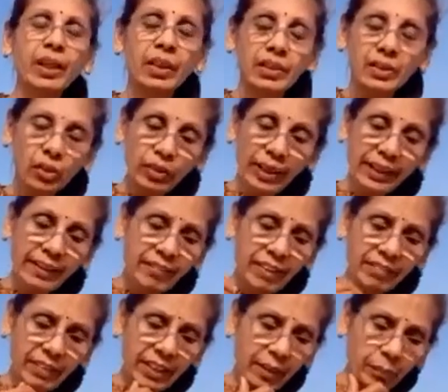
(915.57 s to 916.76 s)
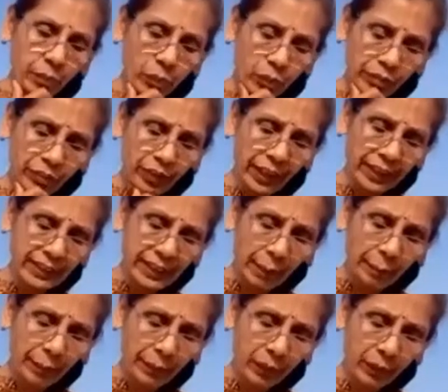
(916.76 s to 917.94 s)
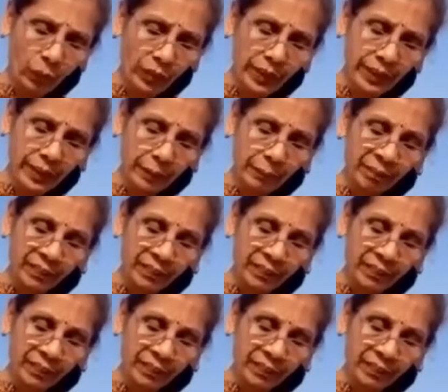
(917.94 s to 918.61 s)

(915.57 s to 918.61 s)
So they give one very beautiful example over here.